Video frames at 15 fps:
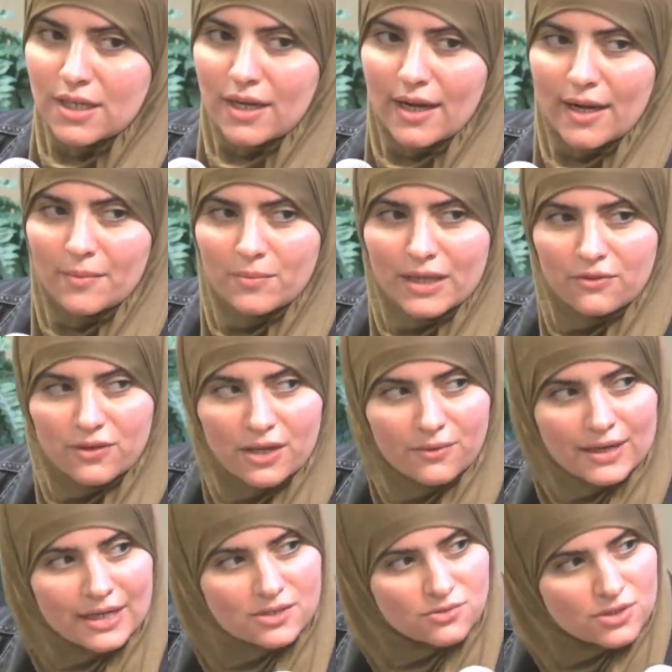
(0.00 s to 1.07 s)
But if
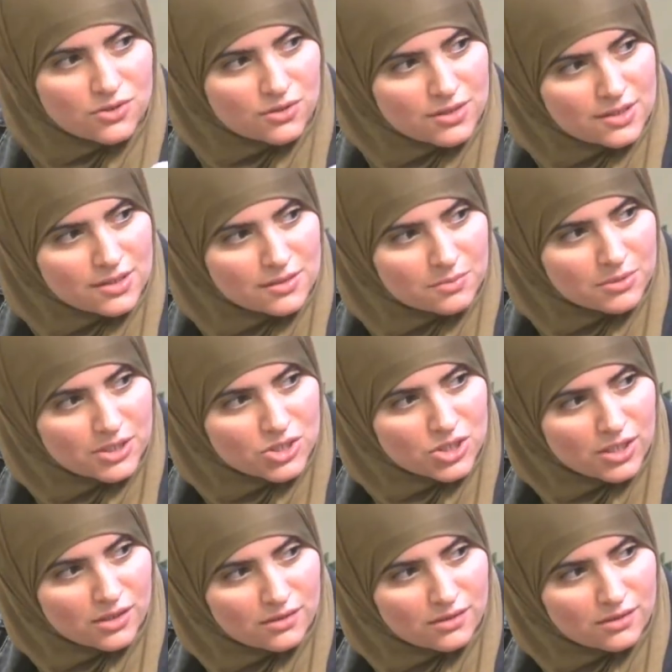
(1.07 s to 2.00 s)
anyone has resources, please share.